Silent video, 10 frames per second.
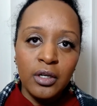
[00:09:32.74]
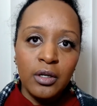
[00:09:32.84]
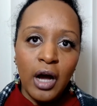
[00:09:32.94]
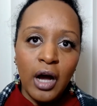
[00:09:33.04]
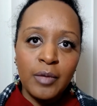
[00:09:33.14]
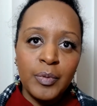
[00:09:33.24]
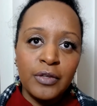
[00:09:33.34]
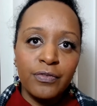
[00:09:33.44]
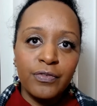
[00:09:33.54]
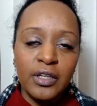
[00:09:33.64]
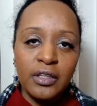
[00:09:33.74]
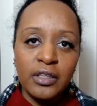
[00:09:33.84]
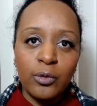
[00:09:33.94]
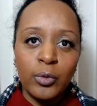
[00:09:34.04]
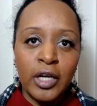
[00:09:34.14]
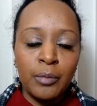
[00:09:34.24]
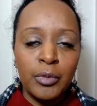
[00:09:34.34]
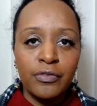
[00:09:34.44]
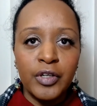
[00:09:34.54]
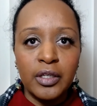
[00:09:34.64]
I be feeling? Would I be
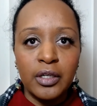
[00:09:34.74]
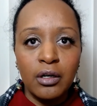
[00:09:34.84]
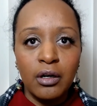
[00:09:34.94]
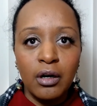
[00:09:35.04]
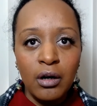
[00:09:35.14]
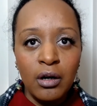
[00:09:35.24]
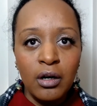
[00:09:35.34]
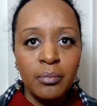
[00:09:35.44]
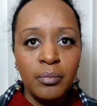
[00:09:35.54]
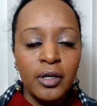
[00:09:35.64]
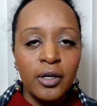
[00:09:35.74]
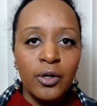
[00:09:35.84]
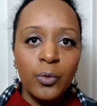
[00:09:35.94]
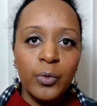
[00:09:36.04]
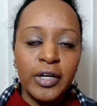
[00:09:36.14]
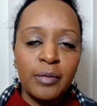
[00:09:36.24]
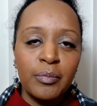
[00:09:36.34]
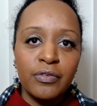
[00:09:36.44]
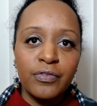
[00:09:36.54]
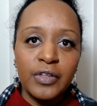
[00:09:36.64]
feeling calm? Would I
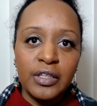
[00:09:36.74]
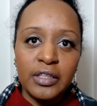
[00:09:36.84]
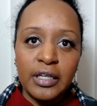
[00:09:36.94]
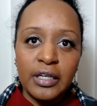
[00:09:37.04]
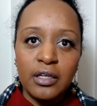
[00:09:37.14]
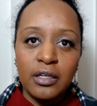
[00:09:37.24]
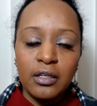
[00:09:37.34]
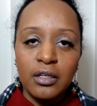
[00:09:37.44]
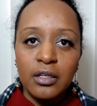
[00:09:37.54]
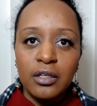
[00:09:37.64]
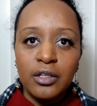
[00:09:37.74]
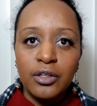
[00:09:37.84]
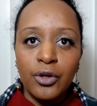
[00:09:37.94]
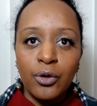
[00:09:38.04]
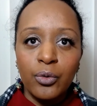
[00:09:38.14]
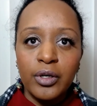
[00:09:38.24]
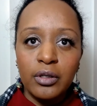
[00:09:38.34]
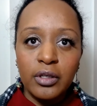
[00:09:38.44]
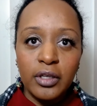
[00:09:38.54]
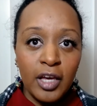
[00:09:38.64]
be feeling,
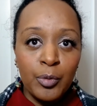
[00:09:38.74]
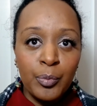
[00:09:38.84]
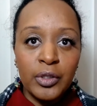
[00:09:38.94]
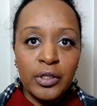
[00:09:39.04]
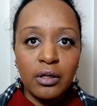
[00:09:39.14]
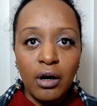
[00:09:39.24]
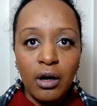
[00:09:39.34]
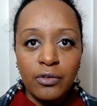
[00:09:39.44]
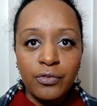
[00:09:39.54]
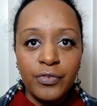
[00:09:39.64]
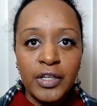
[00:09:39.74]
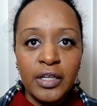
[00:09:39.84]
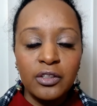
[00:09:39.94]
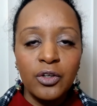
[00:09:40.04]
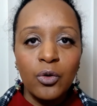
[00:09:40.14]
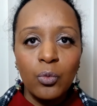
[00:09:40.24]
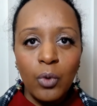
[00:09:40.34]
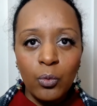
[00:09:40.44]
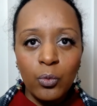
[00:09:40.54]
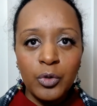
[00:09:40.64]
capable and confident?
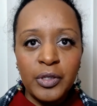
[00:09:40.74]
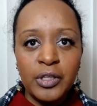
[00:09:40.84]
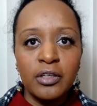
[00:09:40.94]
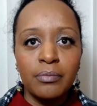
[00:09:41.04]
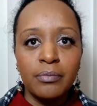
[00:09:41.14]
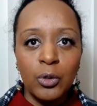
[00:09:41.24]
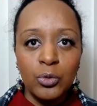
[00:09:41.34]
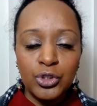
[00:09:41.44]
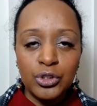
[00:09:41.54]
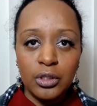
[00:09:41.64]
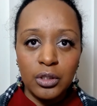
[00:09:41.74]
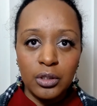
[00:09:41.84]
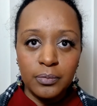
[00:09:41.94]
What would be the emotional